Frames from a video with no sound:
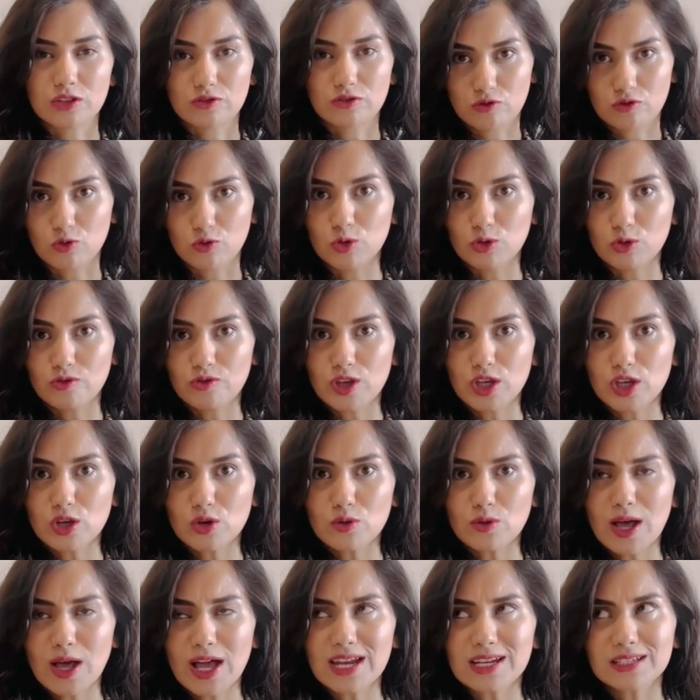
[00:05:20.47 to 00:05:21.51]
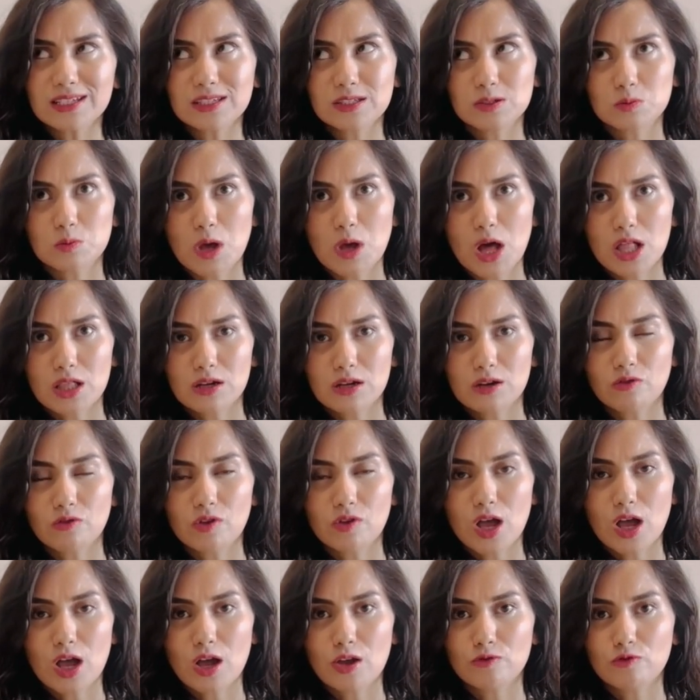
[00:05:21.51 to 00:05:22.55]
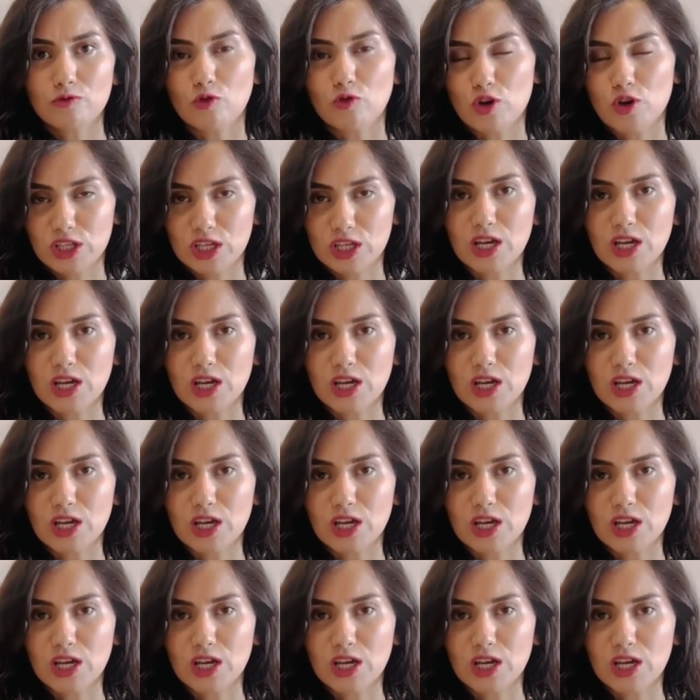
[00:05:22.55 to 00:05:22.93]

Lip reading: the full view and a smaller one for the